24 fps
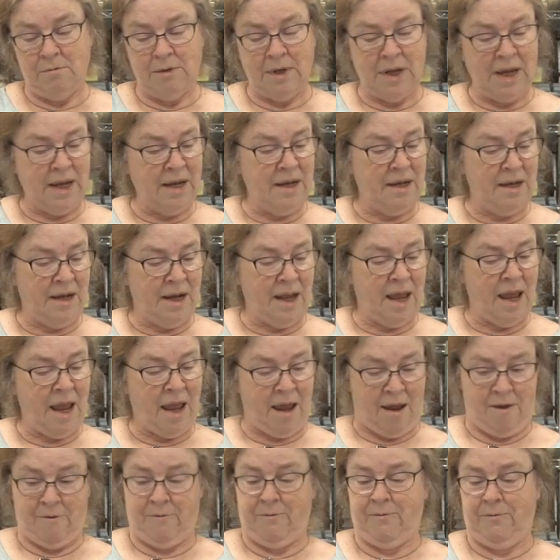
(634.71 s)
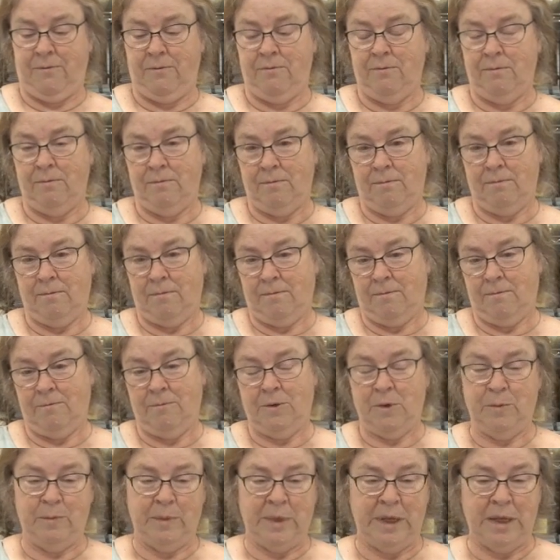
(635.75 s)
nine and a half
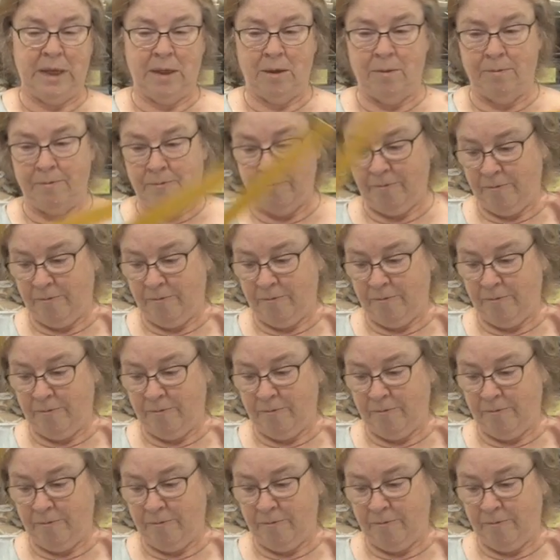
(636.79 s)
would be.